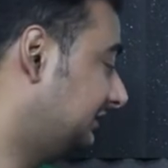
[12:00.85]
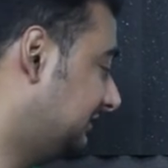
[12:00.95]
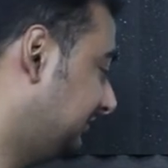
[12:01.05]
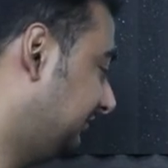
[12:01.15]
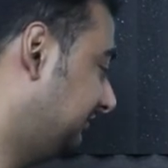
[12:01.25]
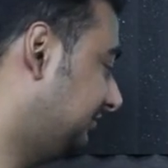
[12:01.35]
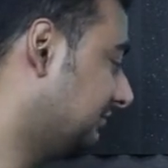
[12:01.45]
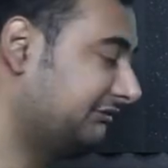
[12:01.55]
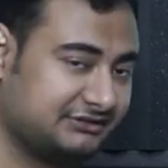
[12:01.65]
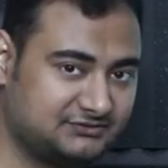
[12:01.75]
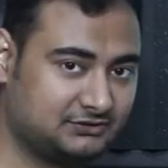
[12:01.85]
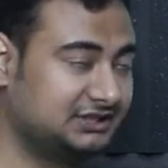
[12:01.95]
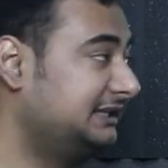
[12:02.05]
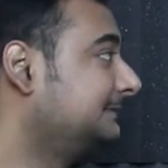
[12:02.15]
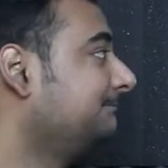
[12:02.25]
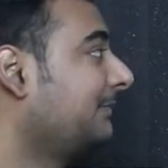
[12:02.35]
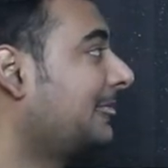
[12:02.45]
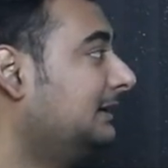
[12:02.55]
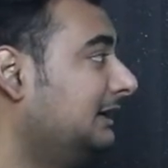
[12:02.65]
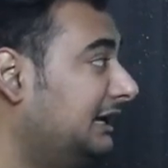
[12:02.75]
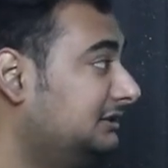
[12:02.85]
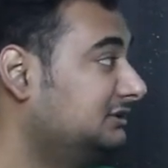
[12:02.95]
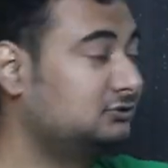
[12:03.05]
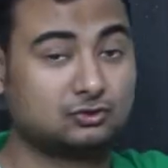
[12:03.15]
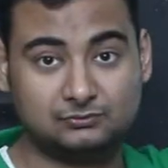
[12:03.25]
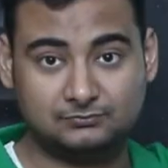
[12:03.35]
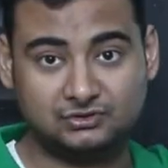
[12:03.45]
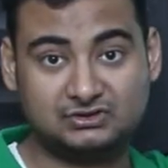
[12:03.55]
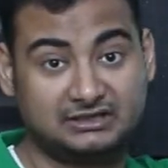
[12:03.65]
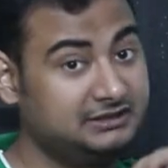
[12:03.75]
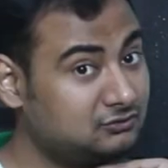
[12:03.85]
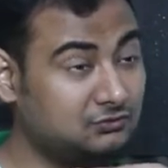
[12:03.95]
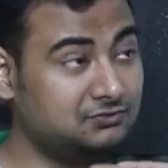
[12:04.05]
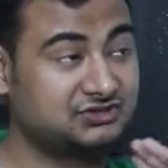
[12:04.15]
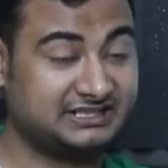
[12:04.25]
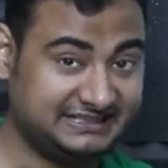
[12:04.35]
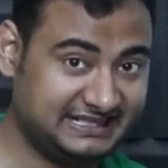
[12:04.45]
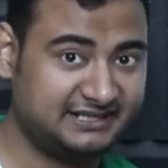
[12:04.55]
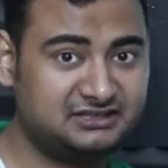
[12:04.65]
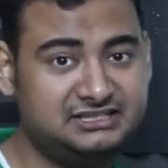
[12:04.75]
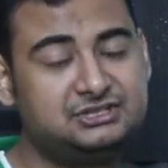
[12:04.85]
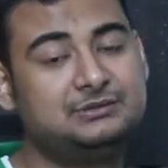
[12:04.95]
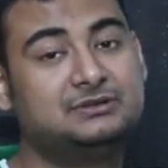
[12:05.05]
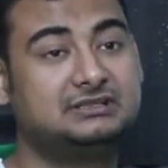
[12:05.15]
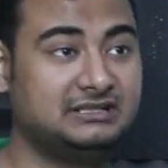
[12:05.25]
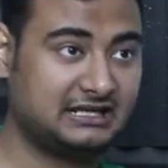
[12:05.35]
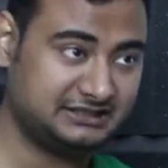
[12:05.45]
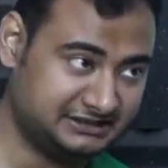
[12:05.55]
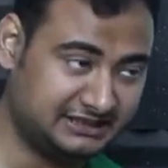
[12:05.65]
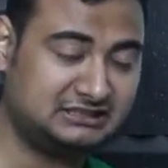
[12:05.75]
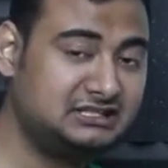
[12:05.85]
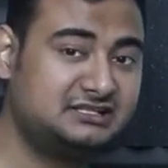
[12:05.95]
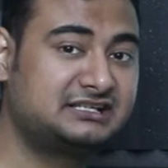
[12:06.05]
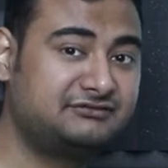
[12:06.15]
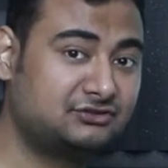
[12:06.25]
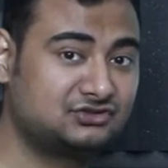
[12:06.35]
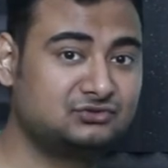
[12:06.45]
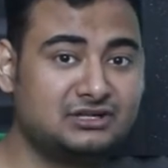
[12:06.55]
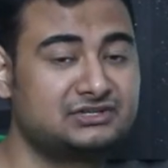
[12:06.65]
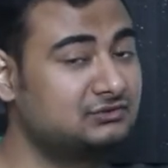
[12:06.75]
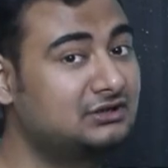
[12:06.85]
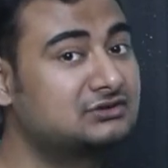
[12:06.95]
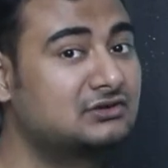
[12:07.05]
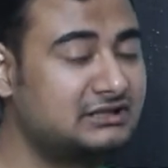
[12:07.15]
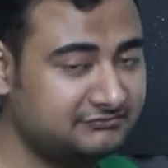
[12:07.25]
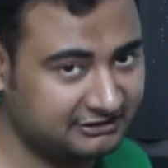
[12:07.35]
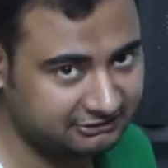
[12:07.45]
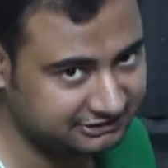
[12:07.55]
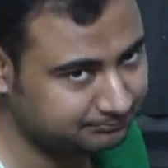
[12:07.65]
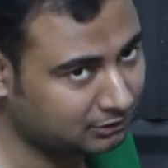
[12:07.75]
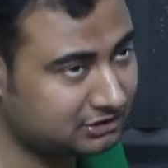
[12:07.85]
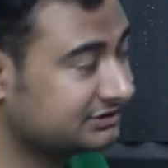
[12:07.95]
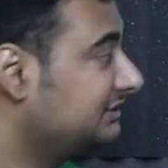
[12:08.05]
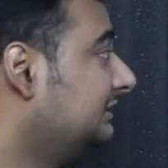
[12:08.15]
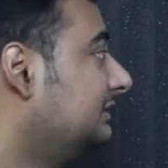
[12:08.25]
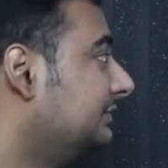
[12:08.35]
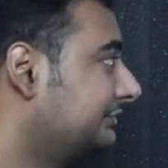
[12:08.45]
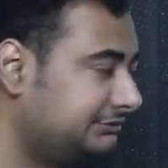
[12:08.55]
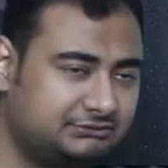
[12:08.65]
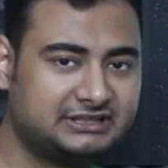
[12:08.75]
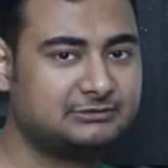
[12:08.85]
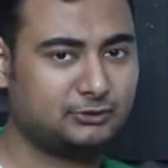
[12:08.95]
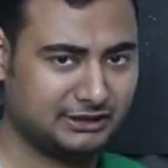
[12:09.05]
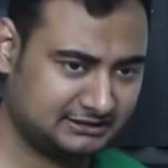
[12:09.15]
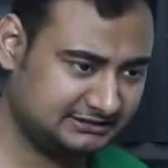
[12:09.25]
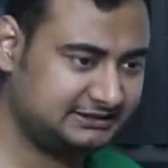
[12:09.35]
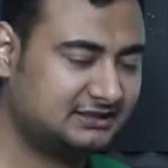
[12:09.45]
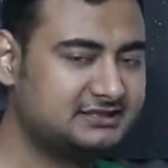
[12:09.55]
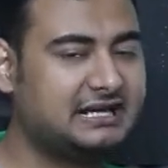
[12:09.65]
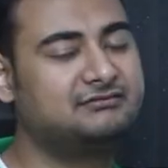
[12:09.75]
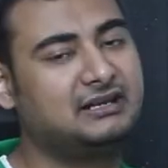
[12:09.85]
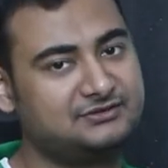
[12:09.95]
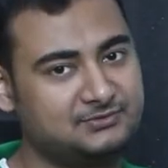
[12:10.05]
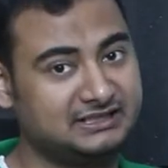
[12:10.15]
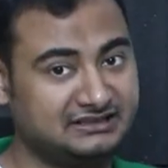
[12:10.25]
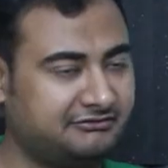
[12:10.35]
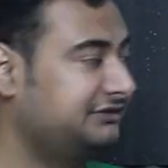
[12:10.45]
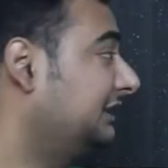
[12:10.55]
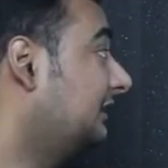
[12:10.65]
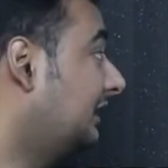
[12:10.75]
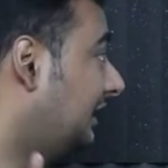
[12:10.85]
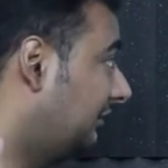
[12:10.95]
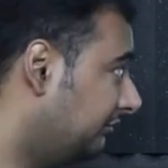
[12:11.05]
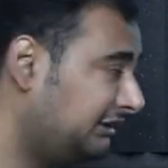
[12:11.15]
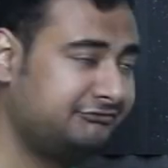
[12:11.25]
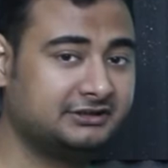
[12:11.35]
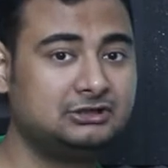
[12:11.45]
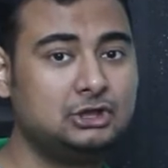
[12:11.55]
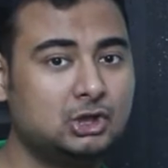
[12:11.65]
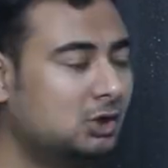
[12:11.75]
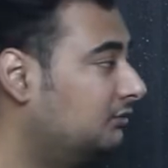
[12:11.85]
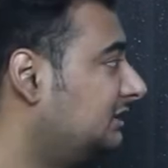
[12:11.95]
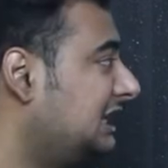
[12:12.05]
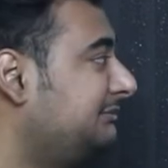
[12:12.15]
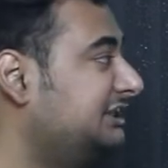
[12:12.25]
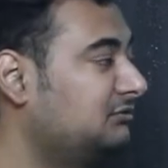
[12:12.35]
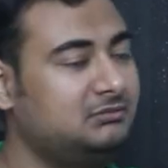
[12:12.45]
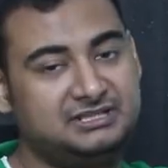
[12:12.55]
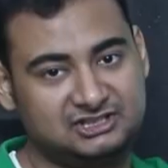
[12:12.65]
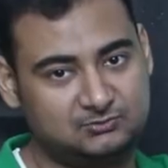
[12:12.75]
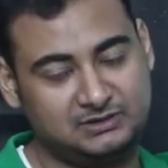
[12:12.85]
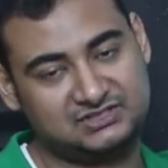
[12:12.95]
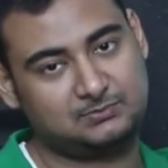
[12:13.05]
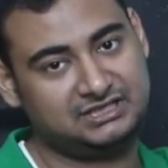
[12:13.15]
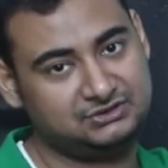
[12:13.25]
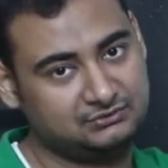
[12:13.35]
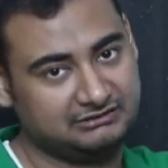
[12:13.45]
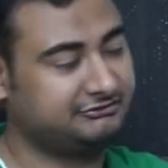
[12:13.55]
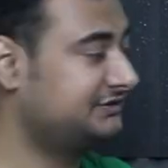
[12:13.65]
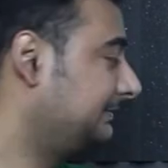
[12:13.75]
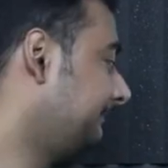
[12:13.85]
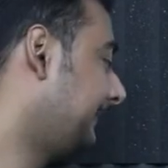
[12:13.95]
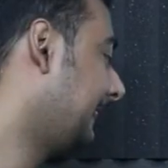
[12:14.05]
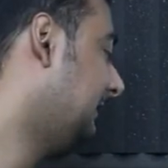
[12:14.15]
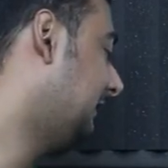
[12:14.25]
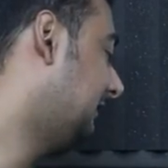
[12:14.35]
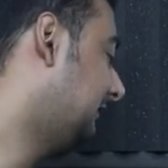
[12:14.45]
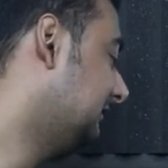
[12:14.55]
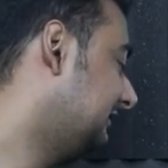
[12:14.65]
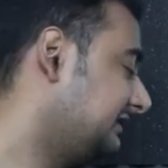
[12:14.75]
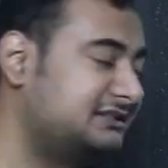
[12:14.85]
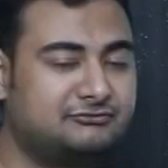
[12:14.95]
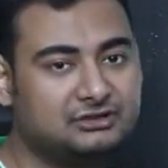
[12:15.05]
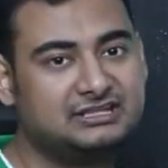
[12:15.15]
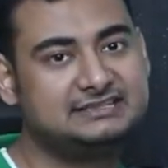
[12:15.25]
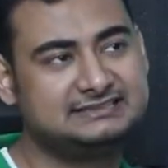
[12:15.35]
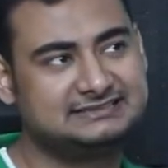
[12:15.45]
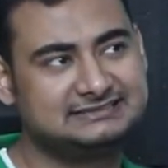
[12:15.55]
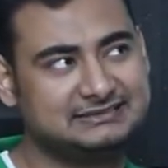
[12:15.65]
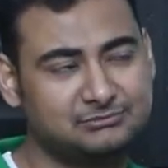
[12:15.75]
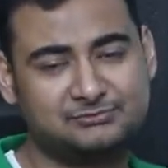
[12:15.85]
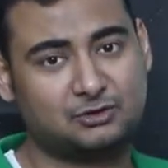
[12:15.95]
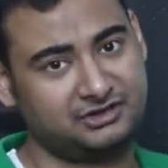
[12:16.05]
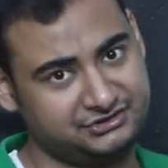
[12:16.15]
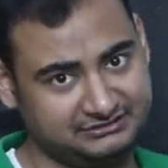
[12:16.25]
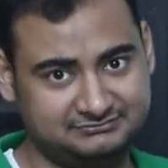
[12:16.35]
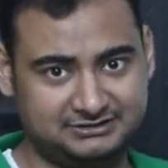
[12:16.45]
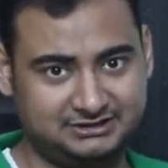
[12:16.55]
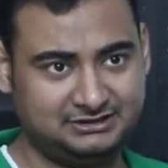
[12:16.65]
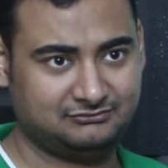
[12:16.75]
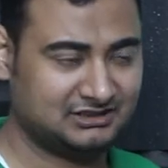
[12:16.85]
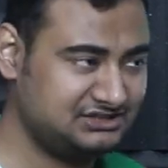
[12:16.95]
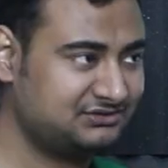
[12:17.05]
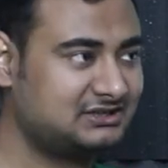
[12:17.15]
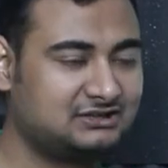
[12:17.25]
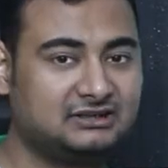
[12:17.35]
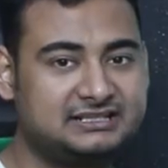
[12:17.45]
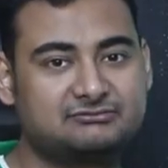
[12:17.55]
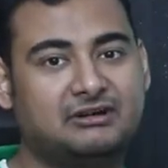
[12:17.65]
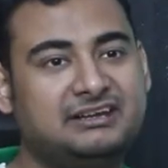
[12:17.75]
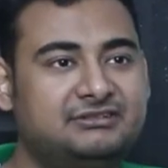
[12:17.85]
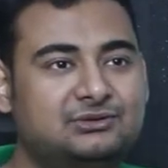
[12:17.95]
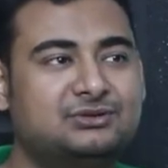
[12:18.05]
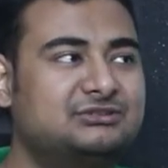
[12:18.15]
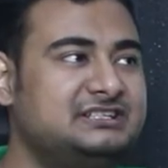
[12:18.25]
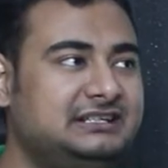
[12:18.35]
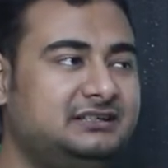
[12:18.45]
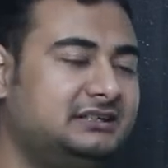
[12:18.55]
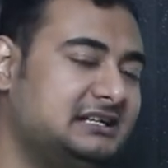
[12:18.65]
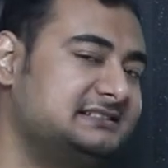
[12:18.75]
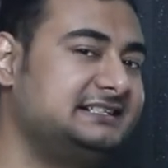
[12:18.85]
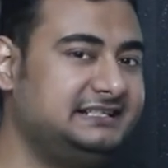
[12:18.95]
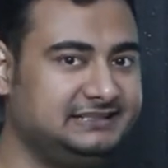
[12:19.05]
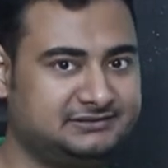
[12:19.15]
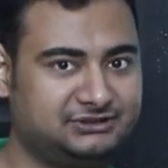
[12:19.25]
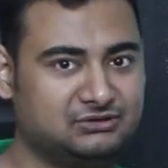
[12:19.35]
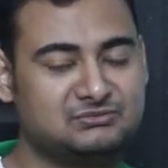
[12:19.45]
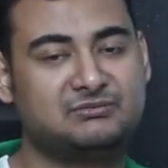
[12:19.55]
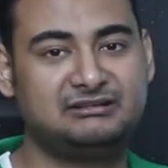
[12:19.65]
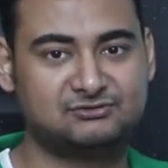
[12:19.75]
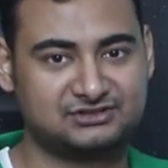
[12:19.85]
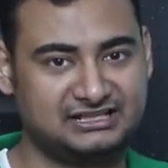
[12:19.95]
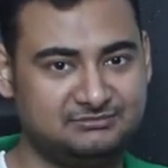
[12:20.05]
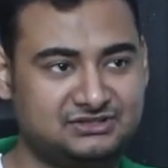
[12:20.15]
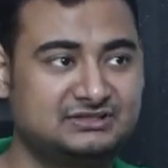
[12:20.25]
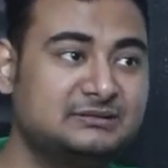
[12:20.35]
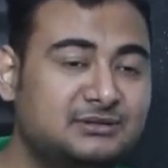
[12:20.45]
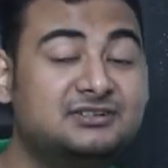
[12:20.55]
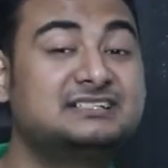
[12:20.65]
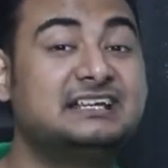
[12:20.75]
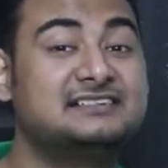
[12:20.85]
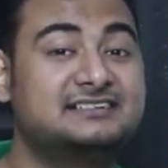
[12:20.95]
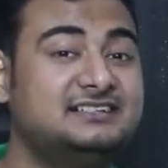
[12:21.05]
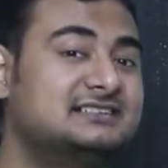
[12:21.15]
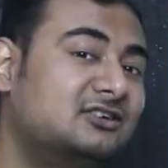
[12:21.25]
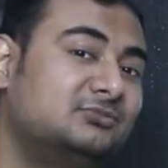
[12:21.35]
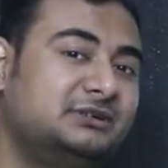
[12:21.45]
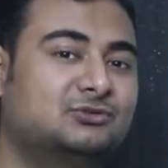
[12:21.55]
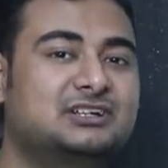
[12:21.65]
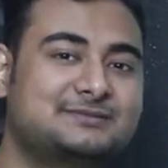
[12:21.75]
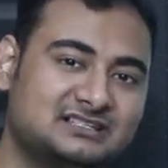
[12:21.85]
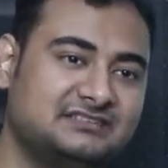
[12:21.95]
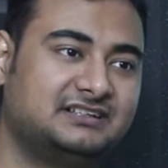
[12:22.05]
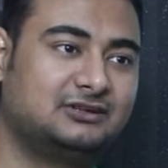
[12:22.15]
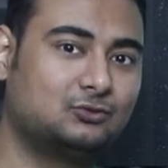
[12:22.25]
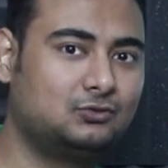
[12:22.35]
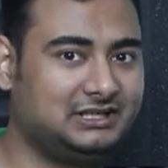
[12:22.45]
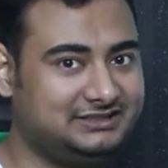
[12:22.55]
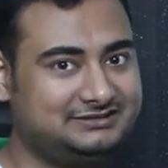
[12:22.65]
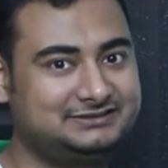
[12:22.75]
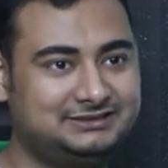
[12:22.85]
a UFS for that. And Chromebooks, again, Chromebooks are inherently cheaper. They are inherently designed for students who does not have very deep pockets. So you get the point. It does have lifespan left there. However, over time it will be displaced by UFS. The reason for that is simply production. Once you start to, like, why we don't see LCD in your mobile phones that much, simply because LCD is now a bit more expensive than OLED.